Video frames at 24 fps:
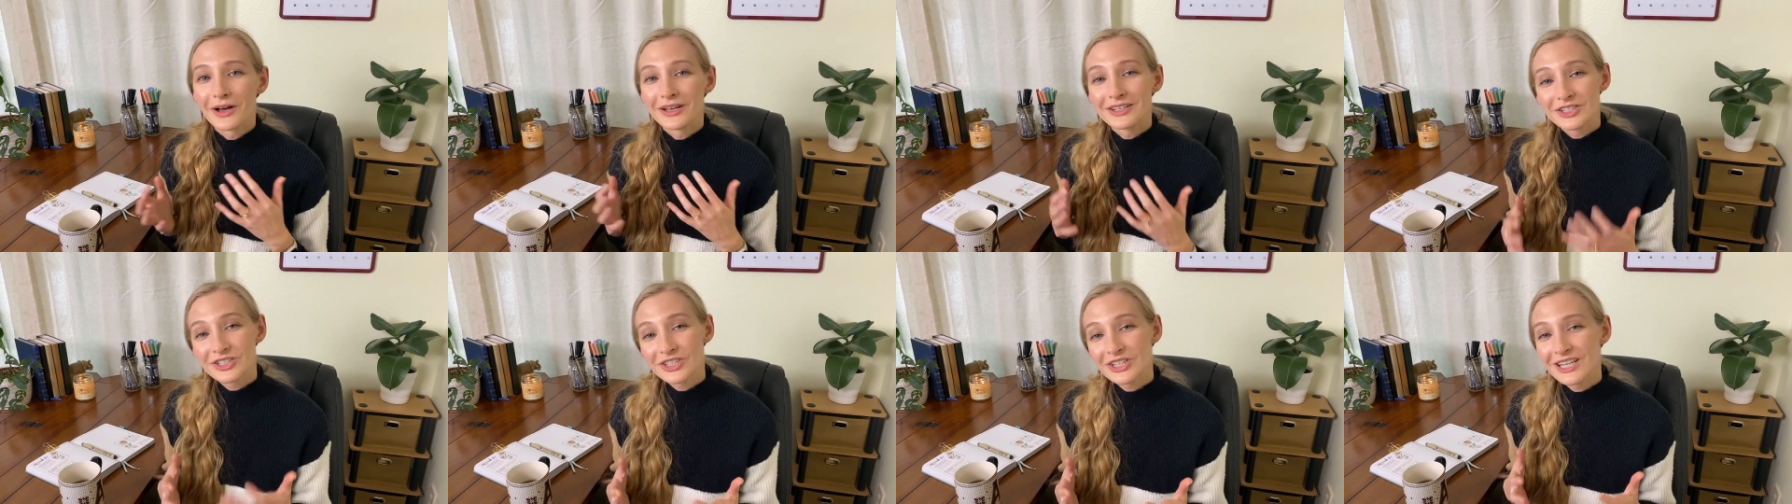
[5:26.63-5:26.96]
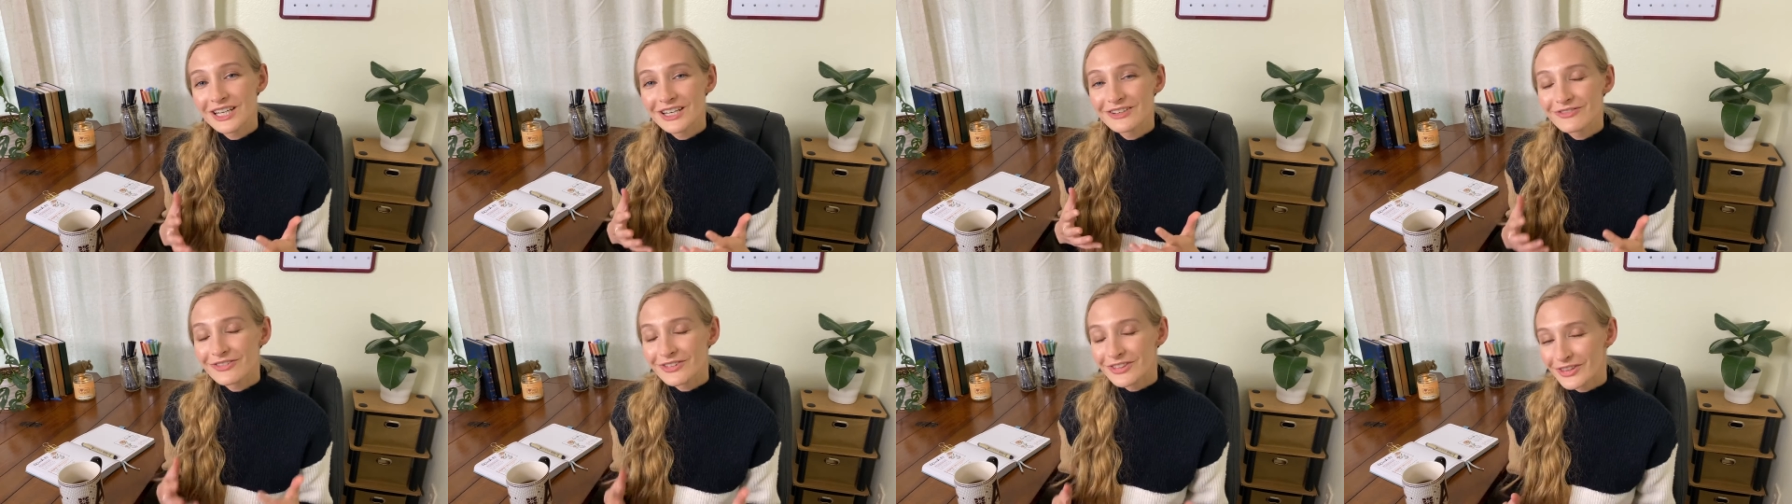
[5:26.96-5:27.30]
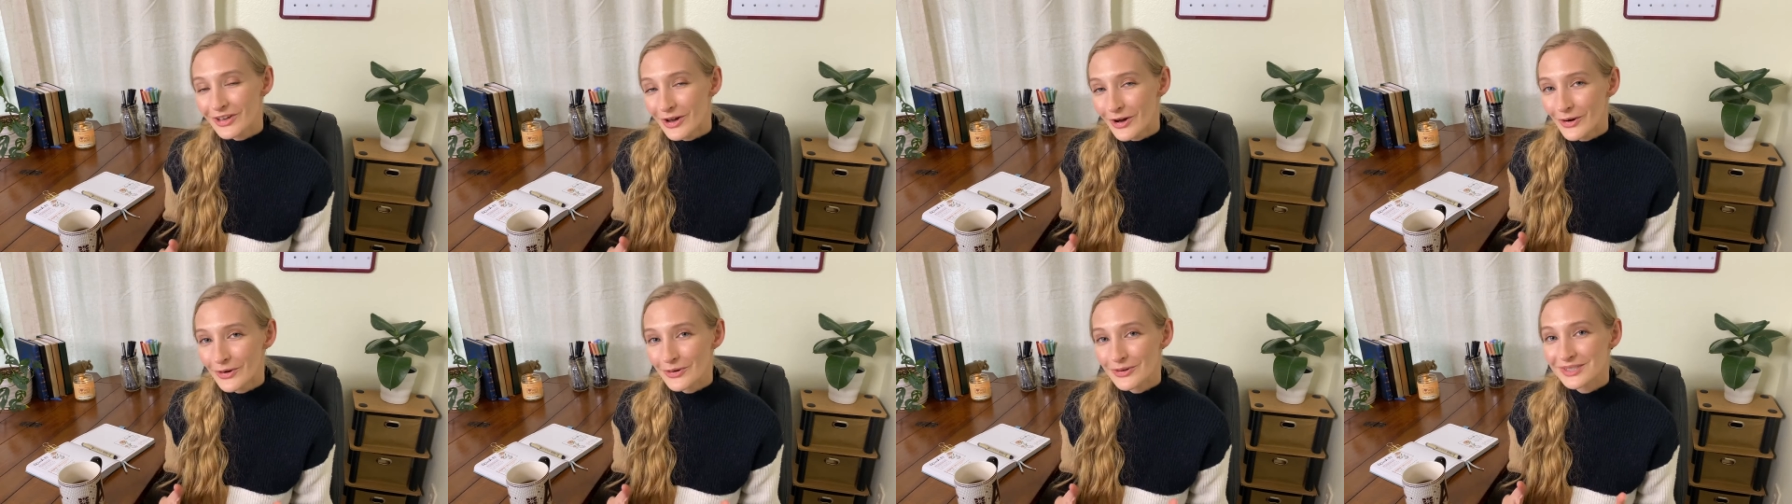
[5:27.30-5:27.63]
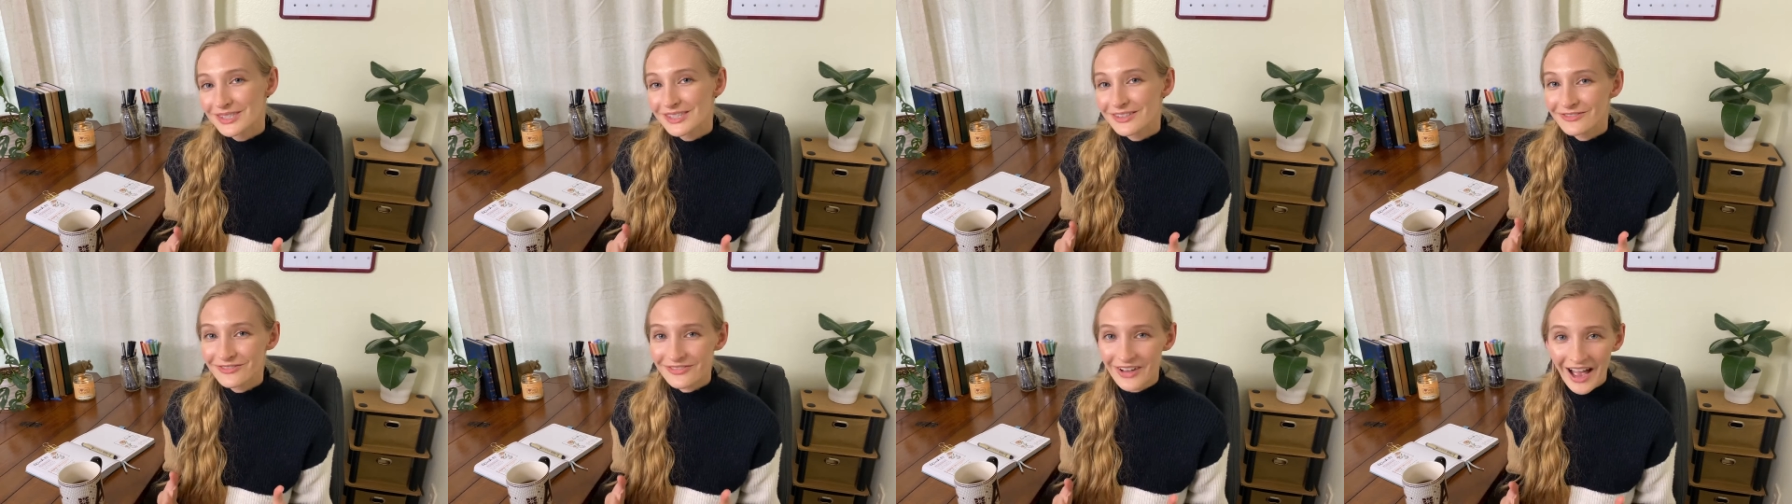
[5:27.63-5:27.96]
achieve
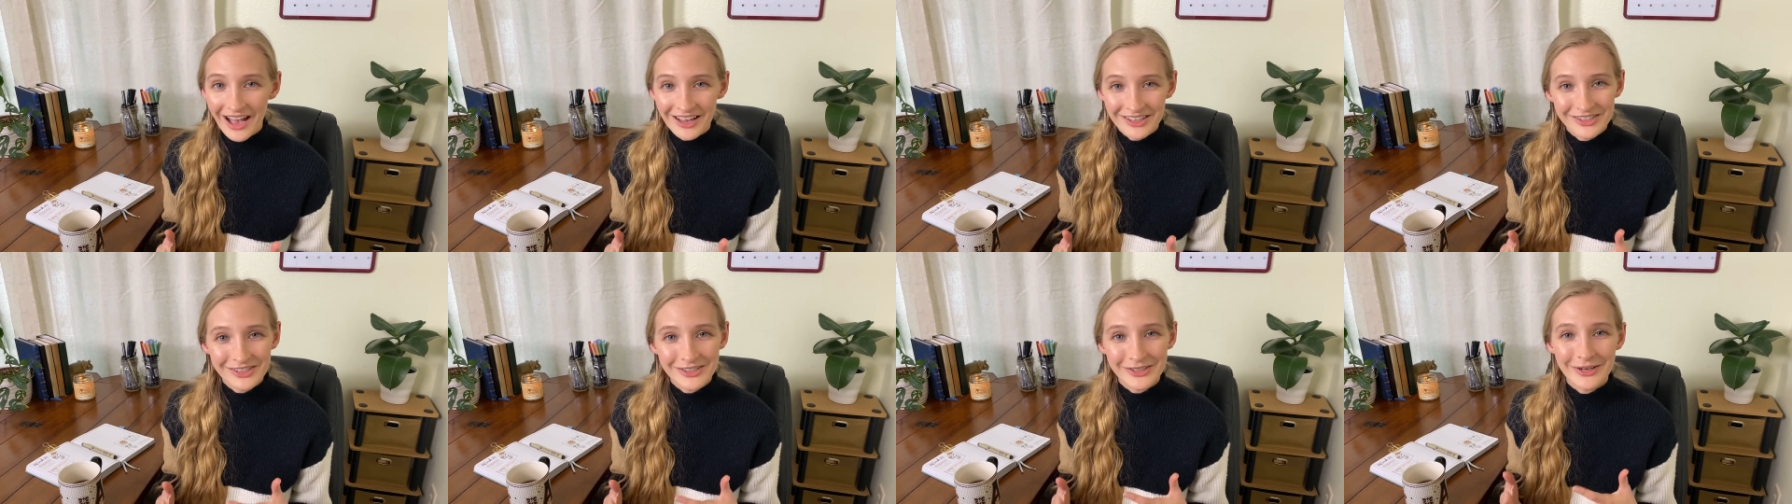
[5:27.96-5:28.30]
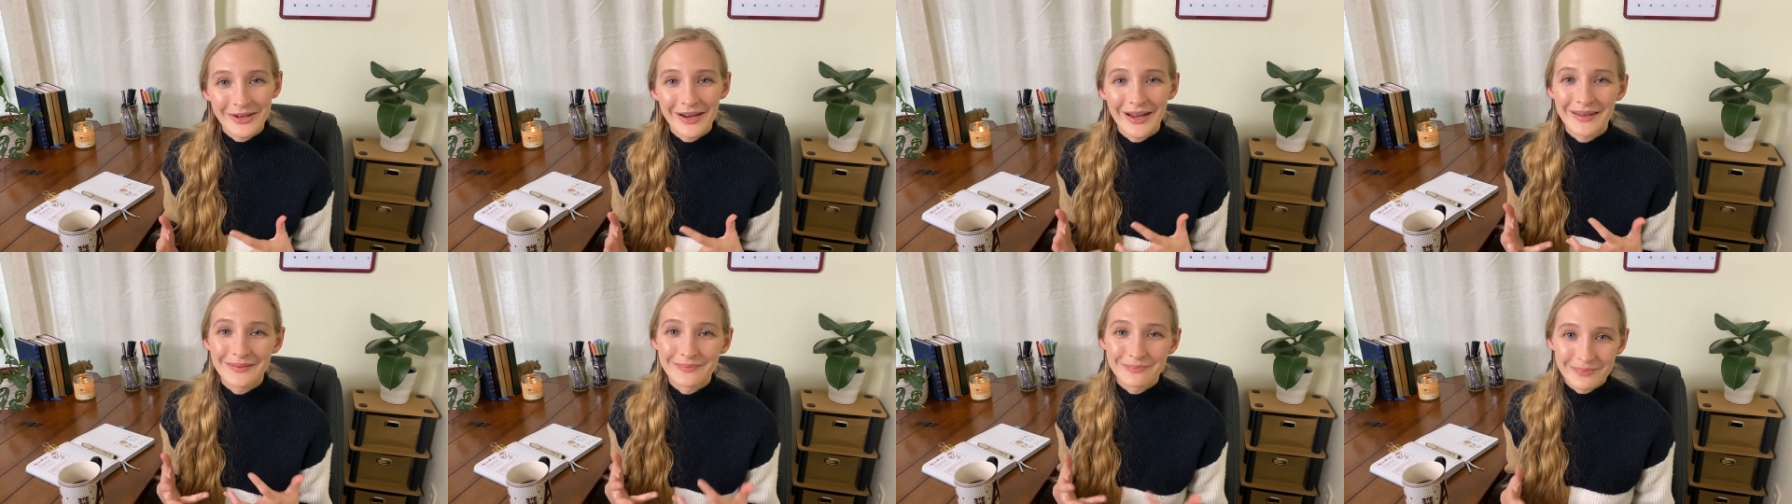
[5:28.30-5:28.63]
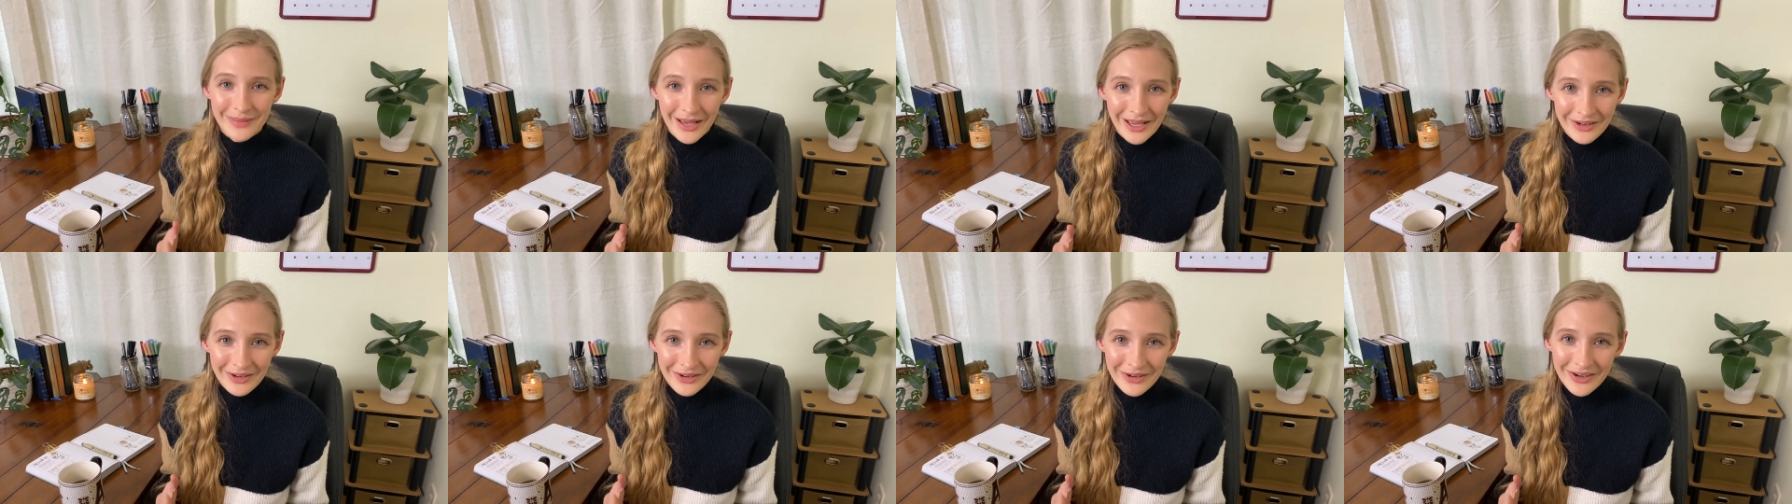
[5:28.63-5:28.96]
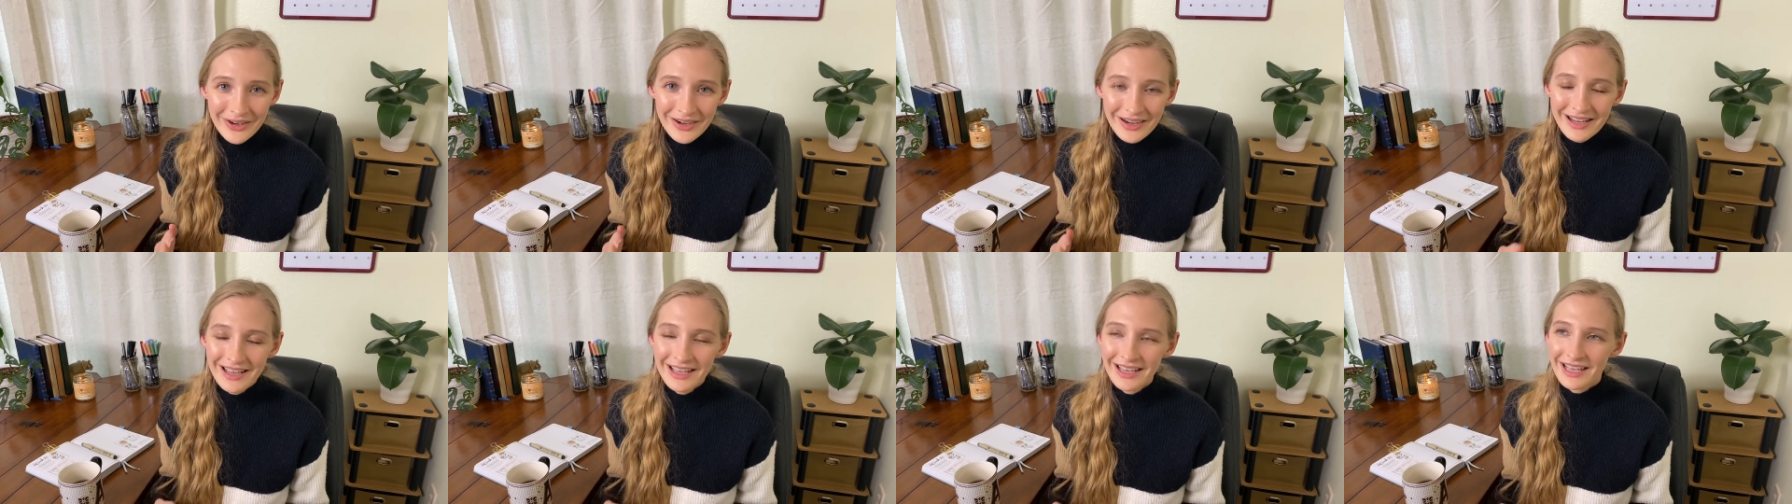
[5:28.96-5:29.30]
those faster and
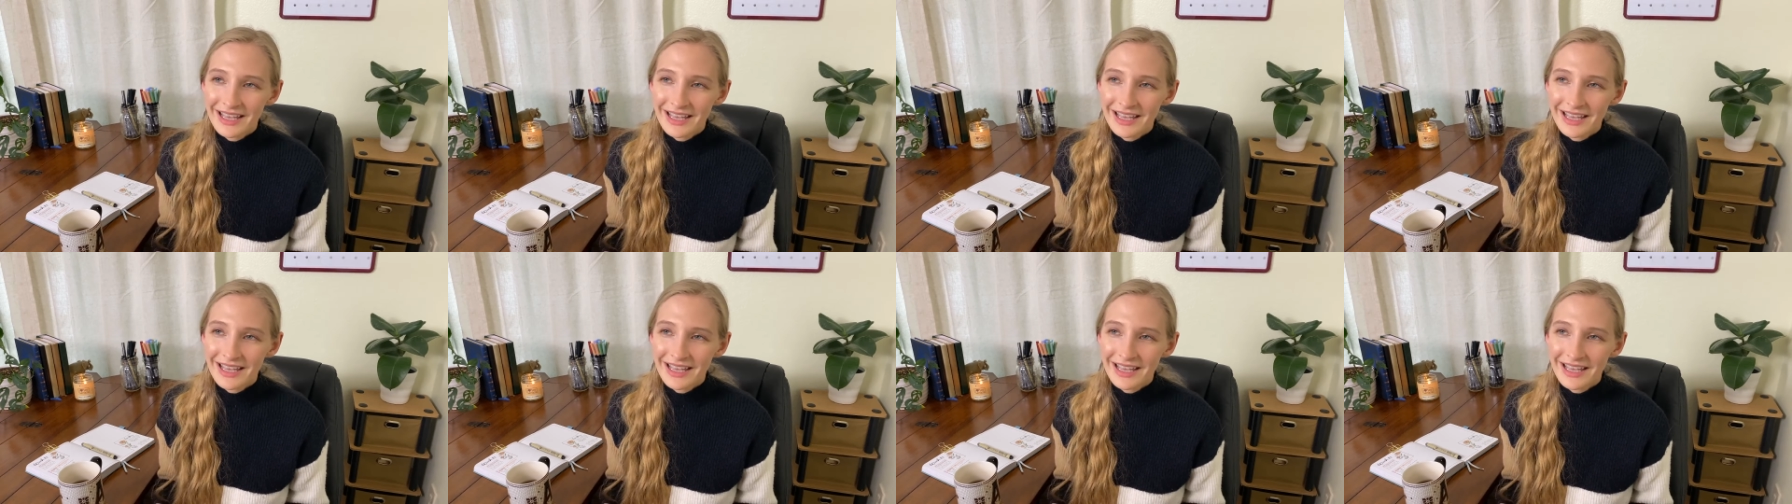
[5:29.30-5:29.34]
better